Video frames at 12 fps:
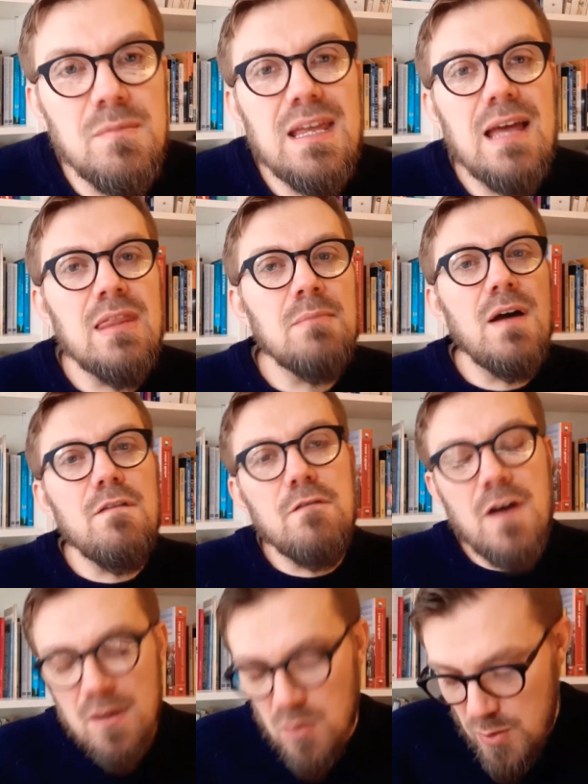me? And then my
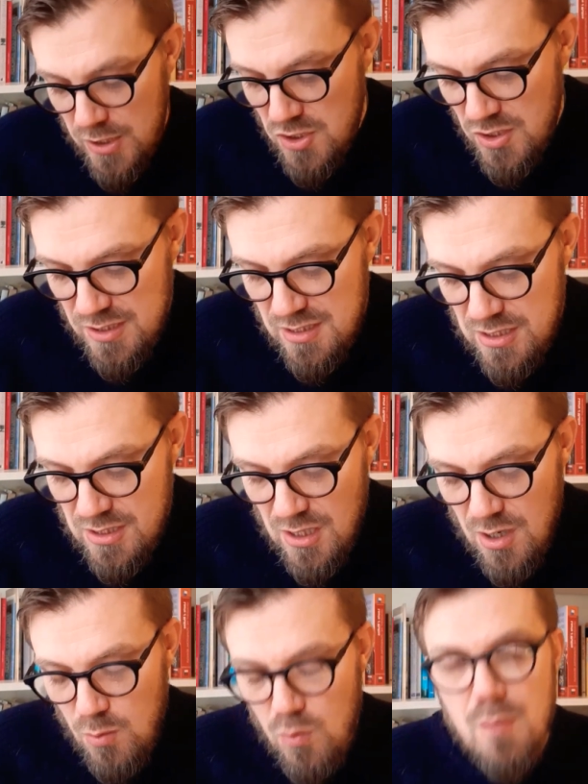final question is this:
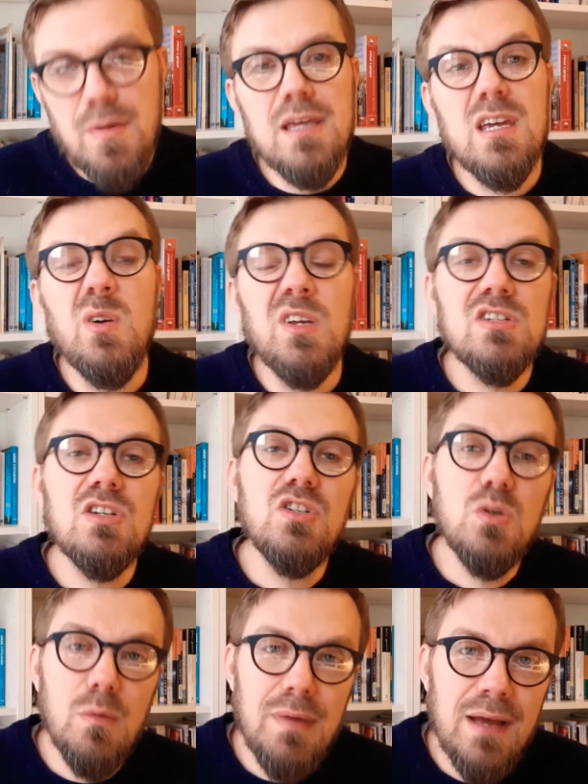what am I going to
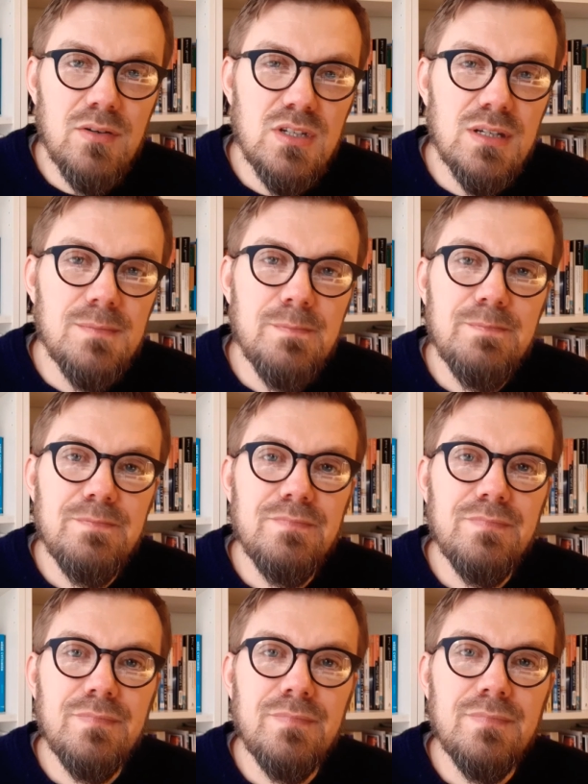do about it?
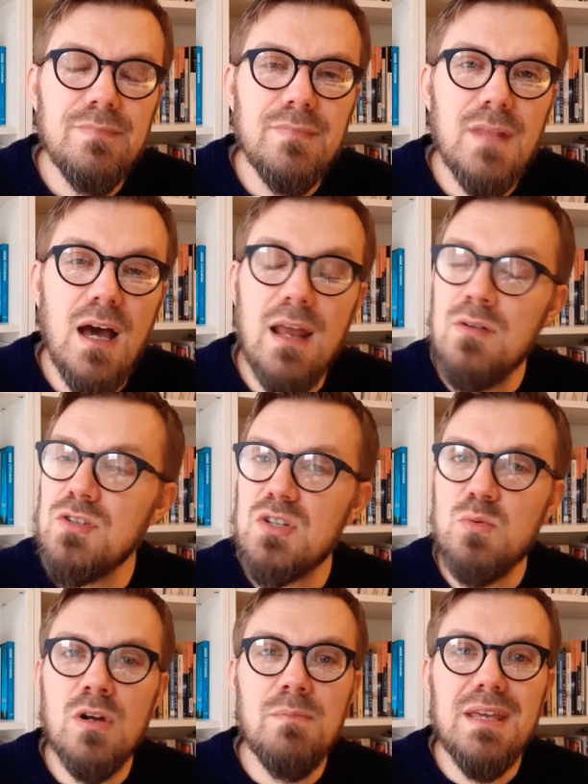I don't
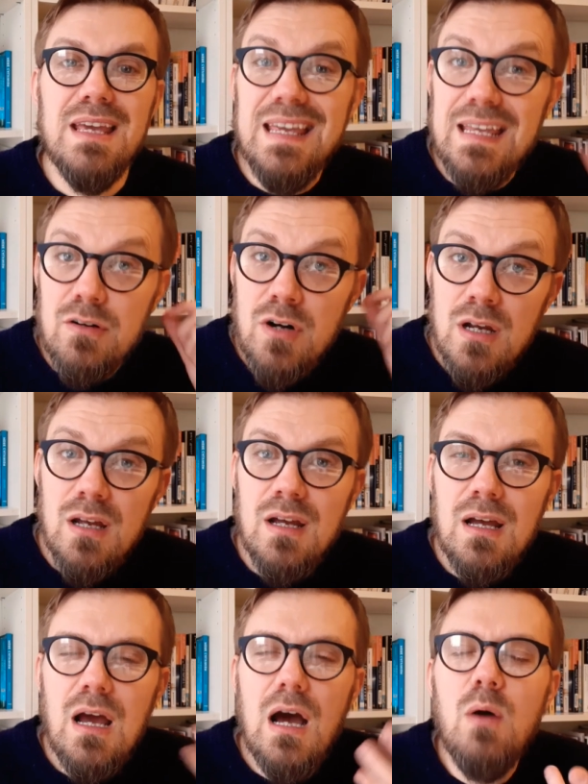just want to be a hearer,
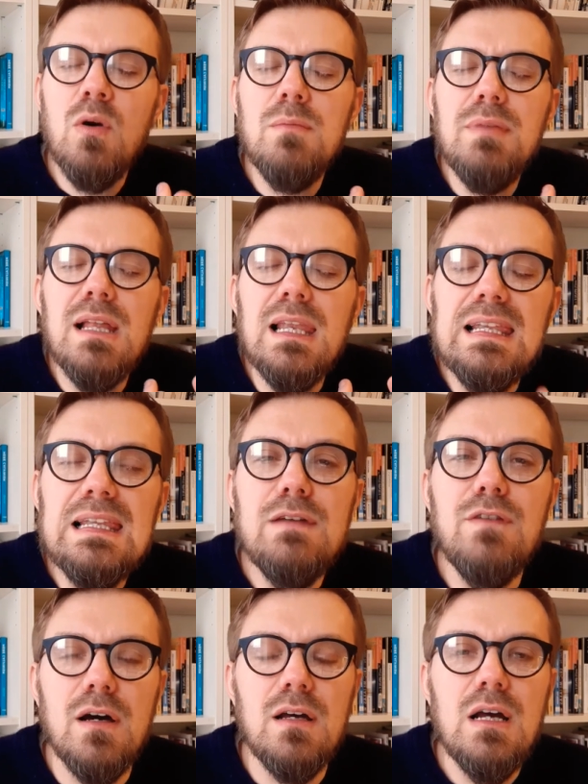I want to be a
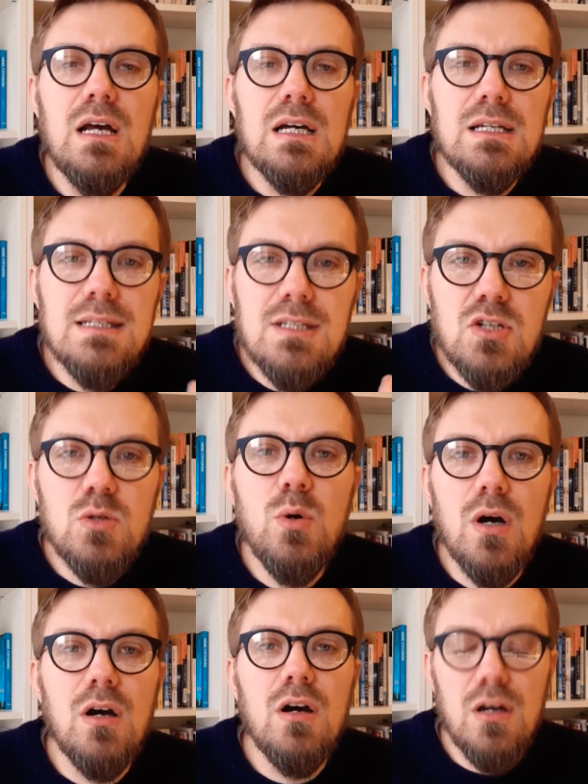liver, a
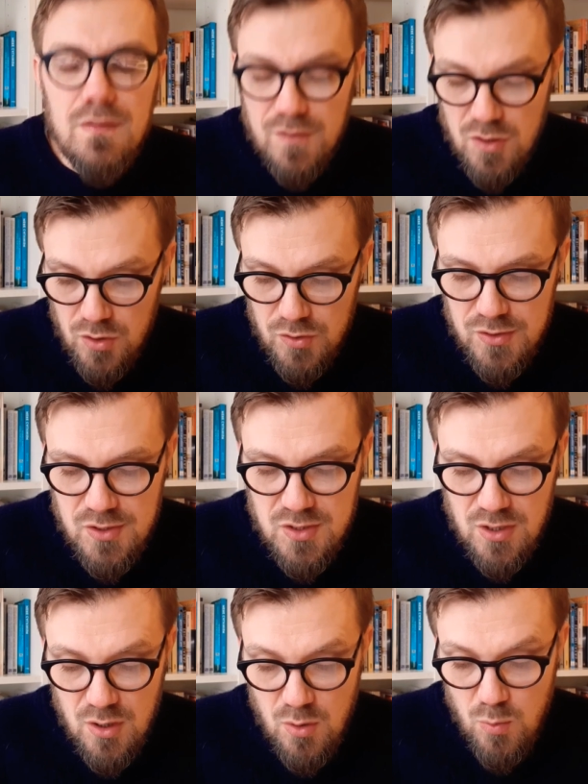doer of God's
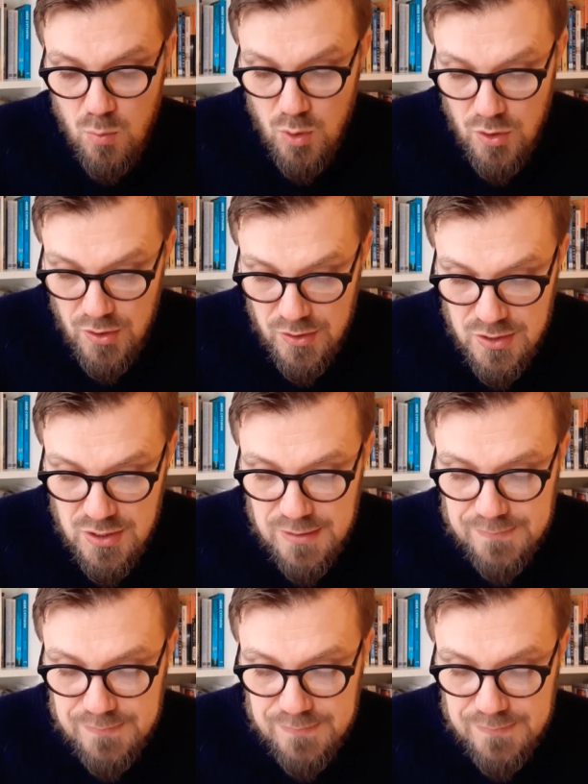word.